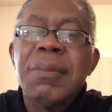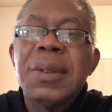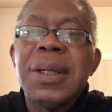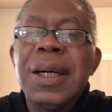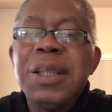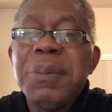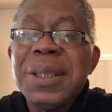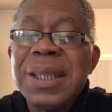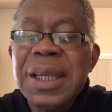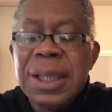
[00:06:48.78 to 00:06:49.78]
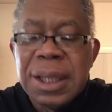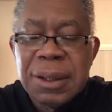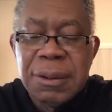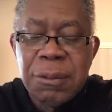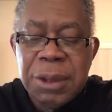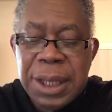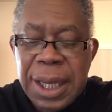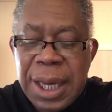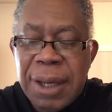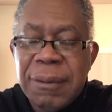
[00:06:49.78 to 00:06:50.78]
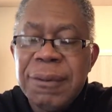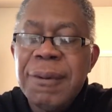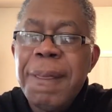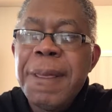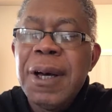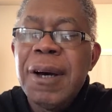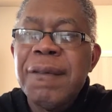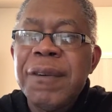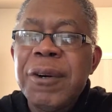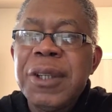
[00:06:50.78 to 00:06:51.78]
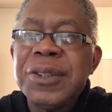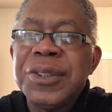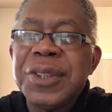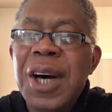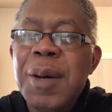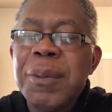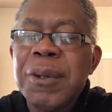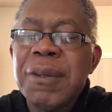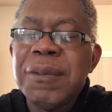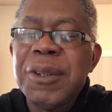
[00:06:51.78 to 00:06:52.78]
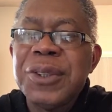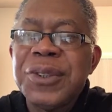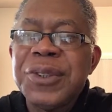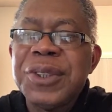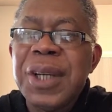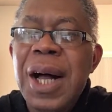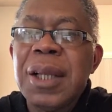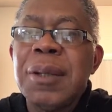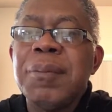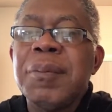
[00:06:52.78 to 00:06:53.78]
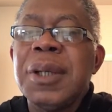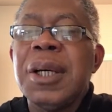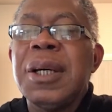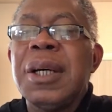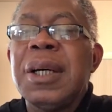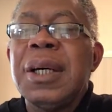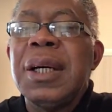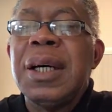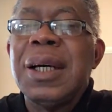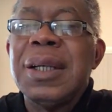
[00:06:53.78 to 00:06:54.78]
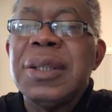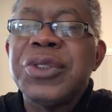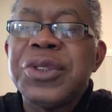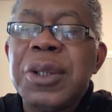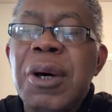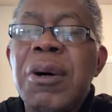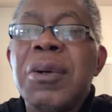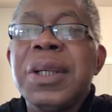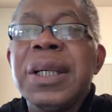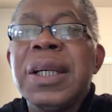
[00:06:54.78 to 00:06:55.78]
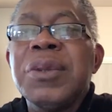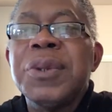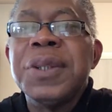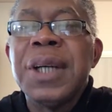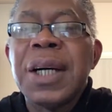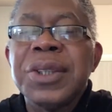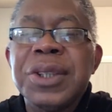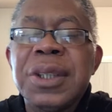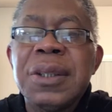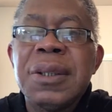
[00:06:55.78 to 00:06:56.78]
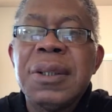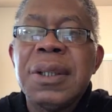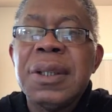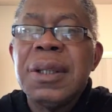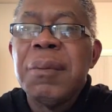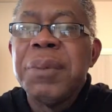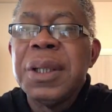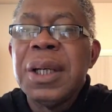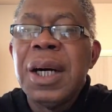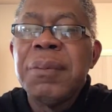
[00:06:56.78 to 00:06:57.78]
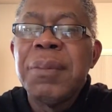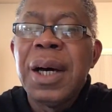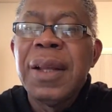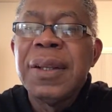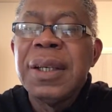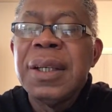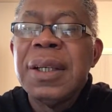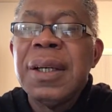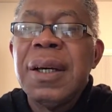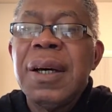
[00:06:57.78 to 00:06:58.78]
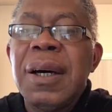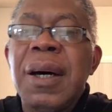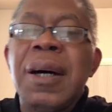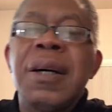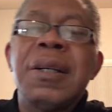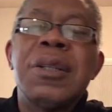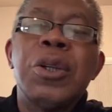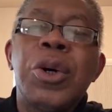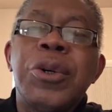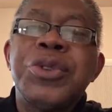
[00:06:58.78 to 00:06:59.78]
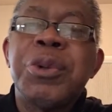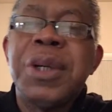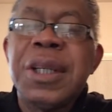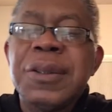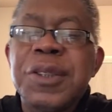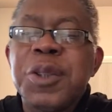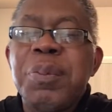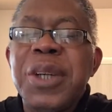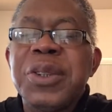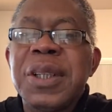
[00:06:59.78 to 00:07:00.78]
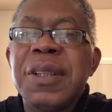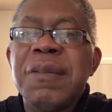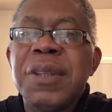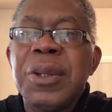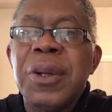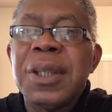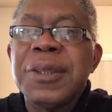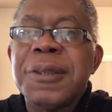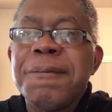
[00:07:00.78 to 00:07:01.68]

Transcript: In the beginning, we have a very somber, very solemn, slow introduction begun by the low strings, especially the violas.